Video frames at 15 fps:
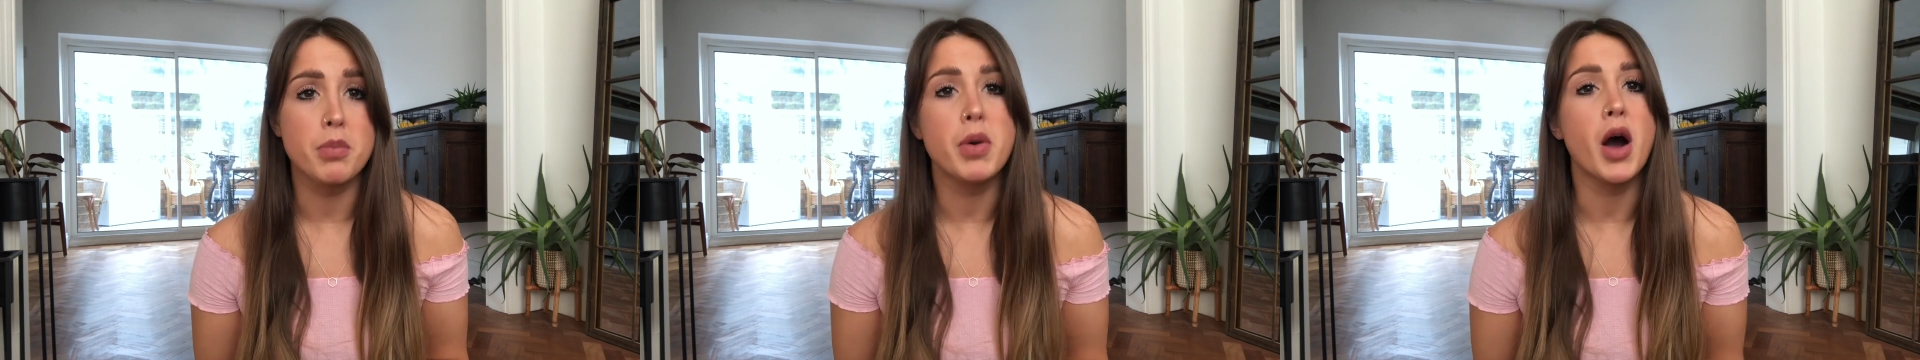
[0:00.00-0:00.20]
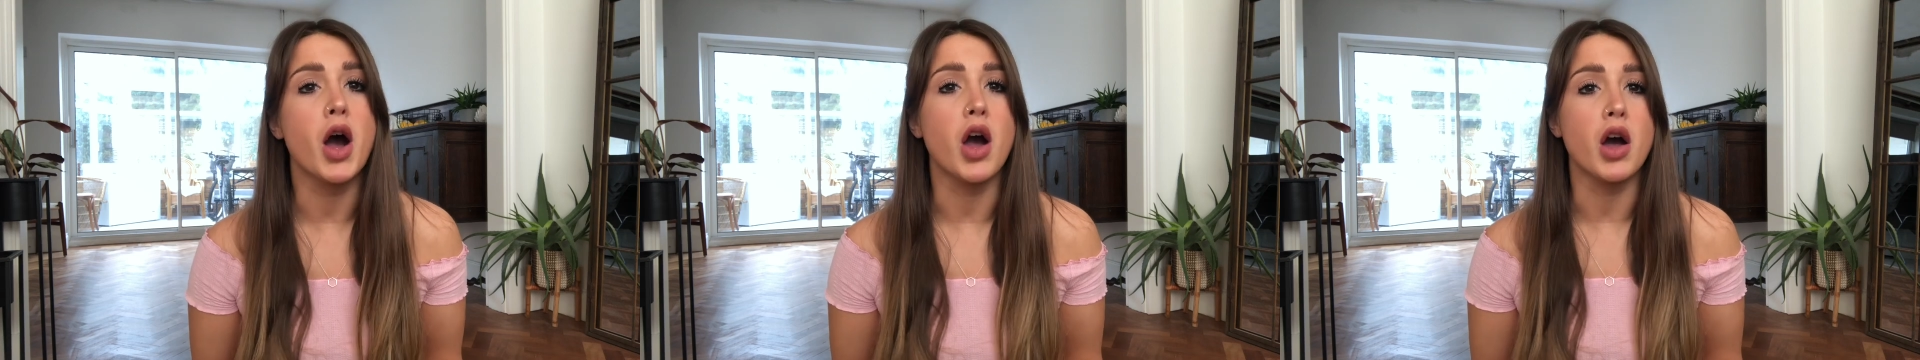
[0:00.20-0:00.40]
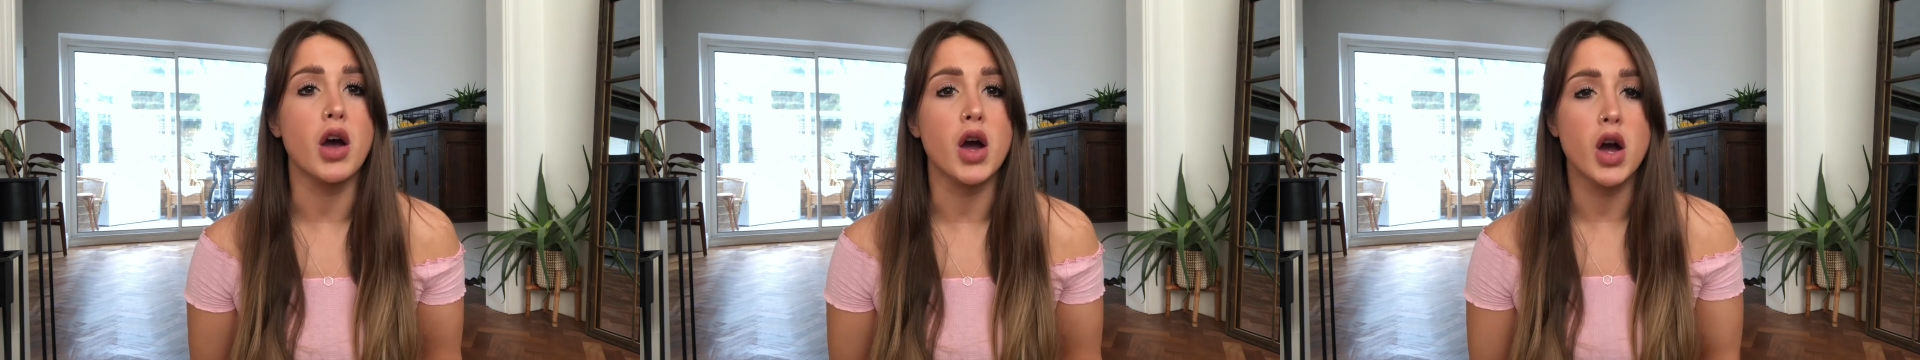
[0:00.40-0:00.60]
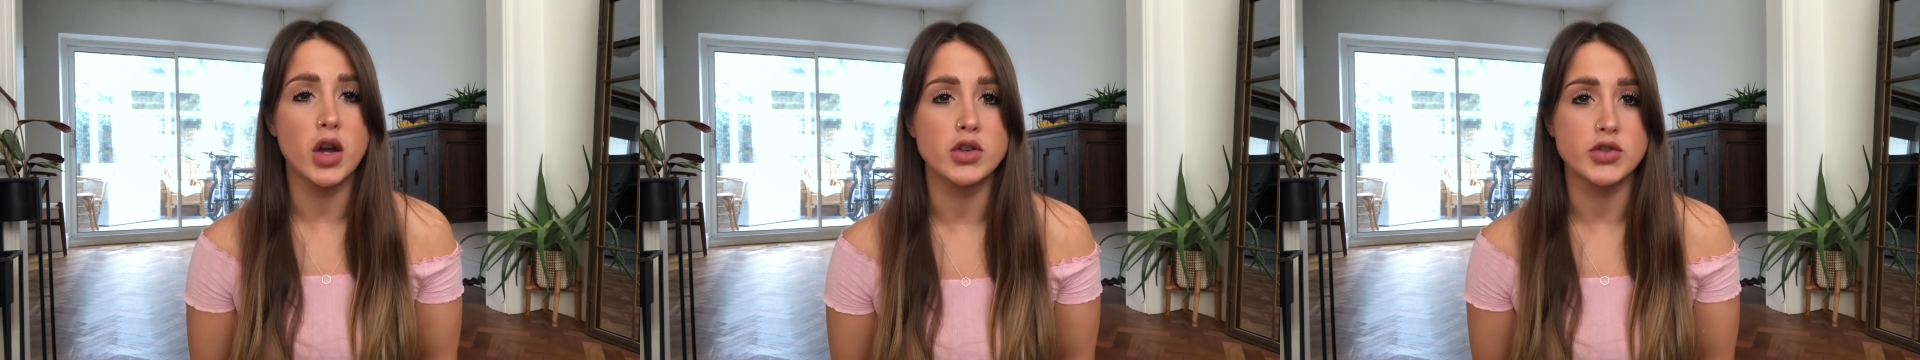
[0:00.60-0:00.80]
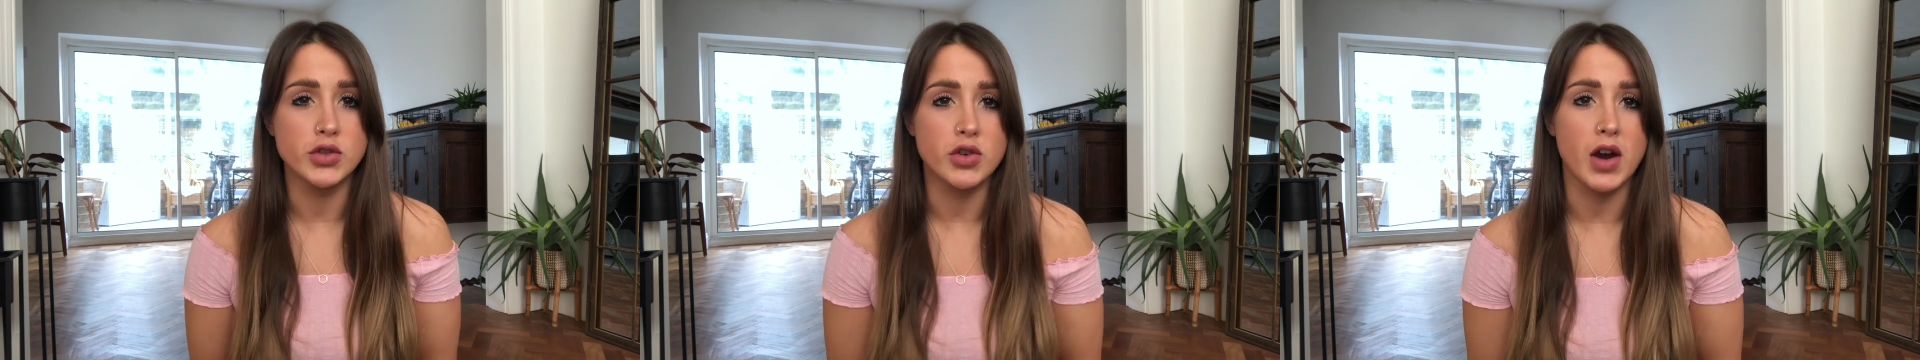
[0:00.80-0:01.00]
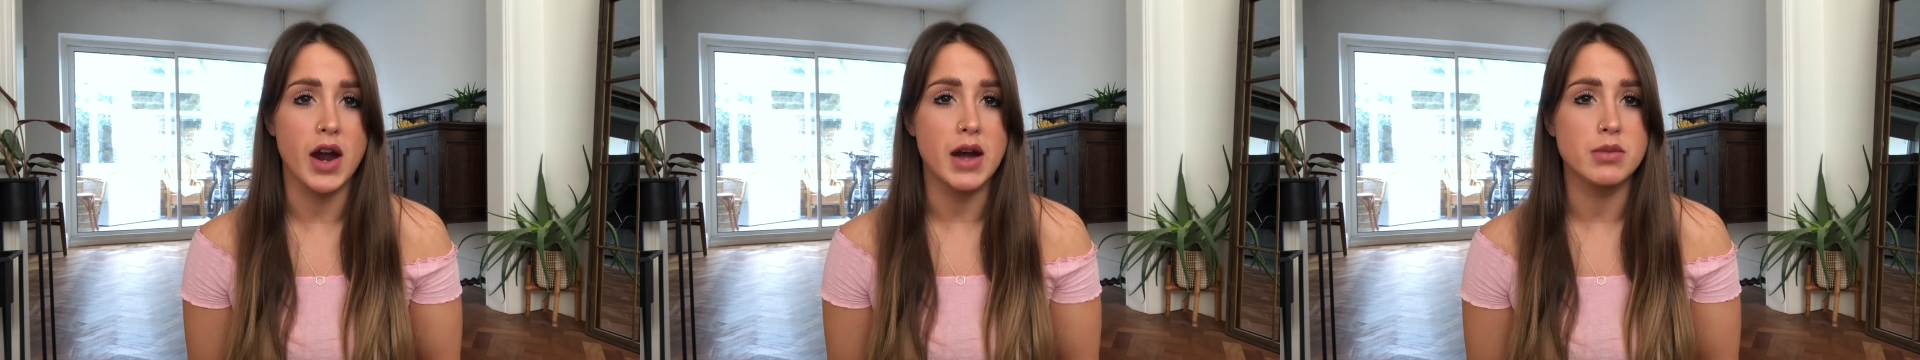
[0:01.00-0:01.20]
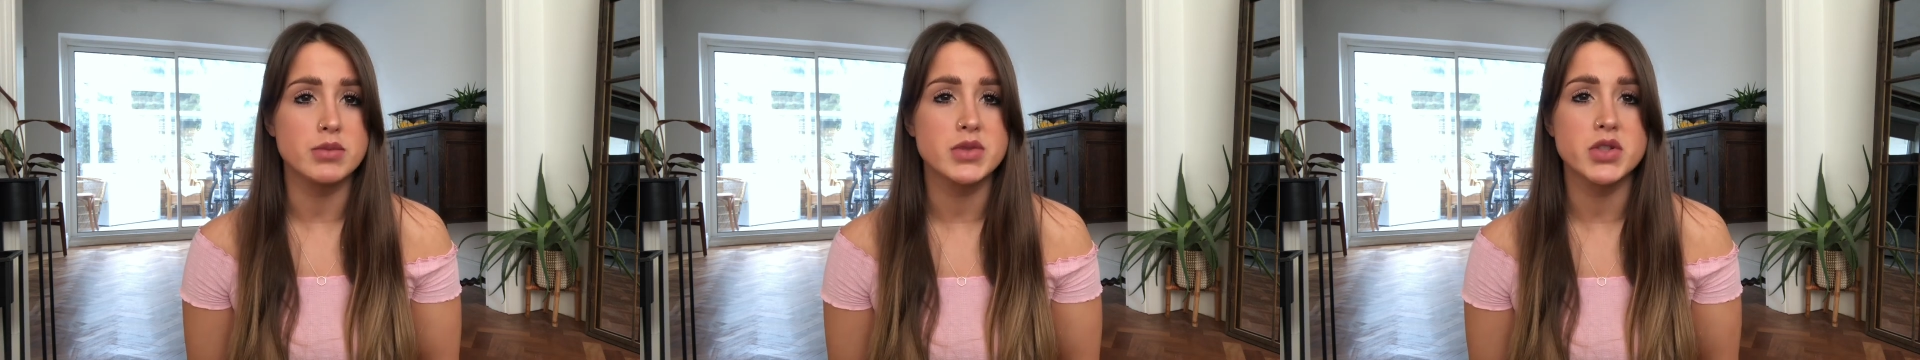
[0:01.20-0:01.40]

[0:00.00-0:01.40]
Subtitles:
per 100 grams.